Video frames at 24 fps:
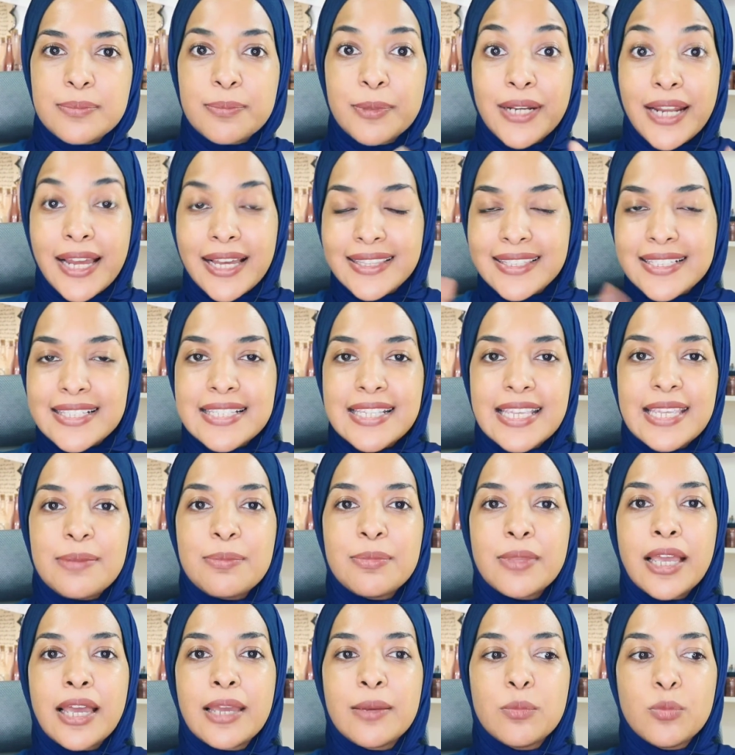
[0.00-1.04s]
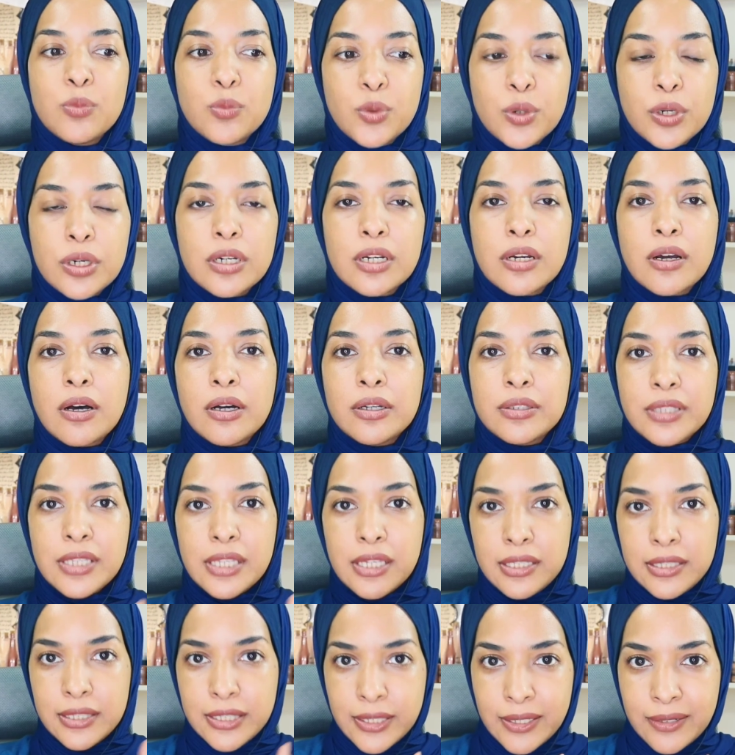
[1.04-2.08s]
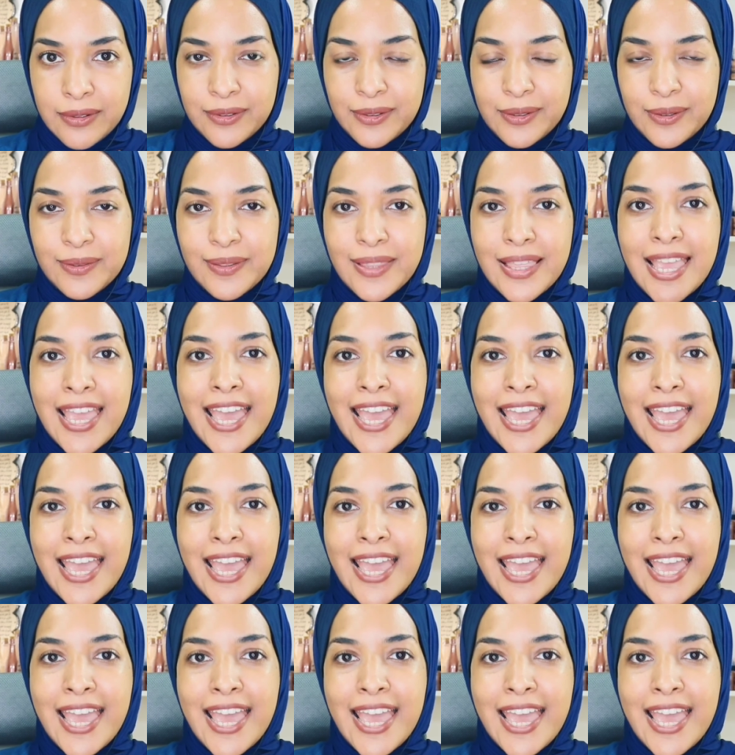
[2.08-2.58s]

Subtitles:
but at the same time work on the internal.